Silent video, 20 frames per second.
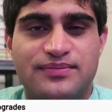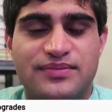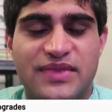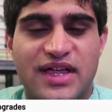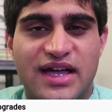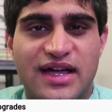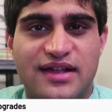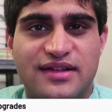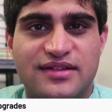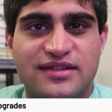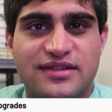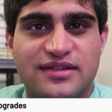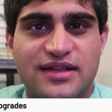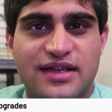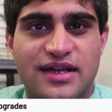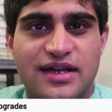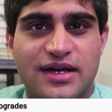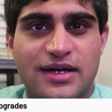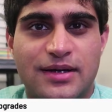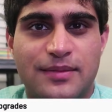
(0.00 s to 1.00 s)
that
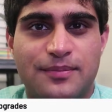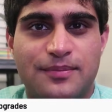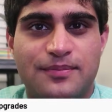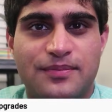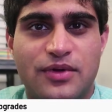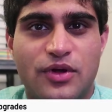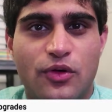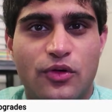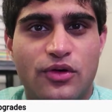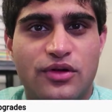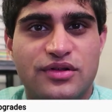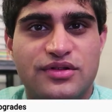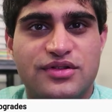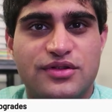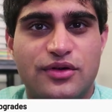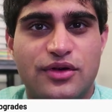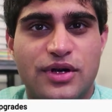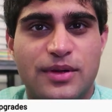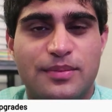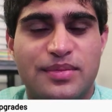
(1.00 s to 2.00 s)
a gold
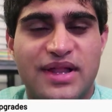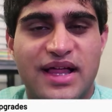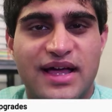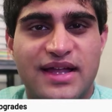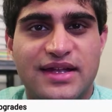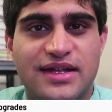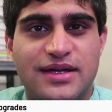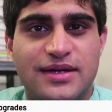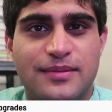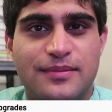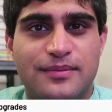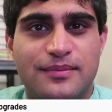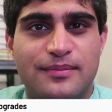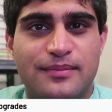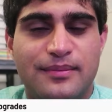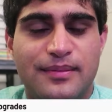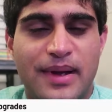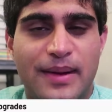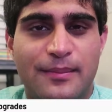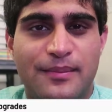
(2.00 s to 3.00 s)
or a
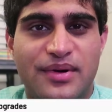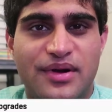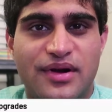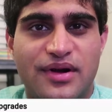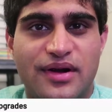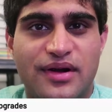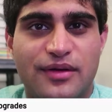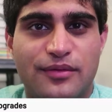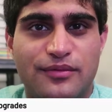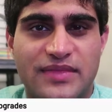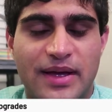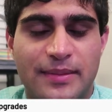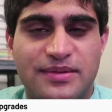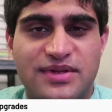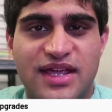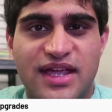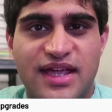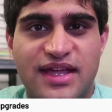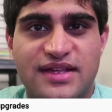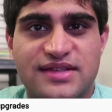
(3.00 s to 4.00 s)
platinum member
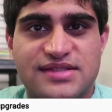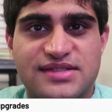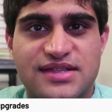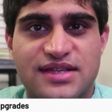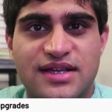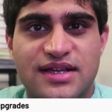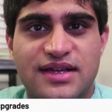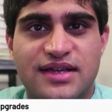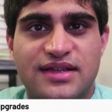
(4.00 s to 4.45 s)
obtains,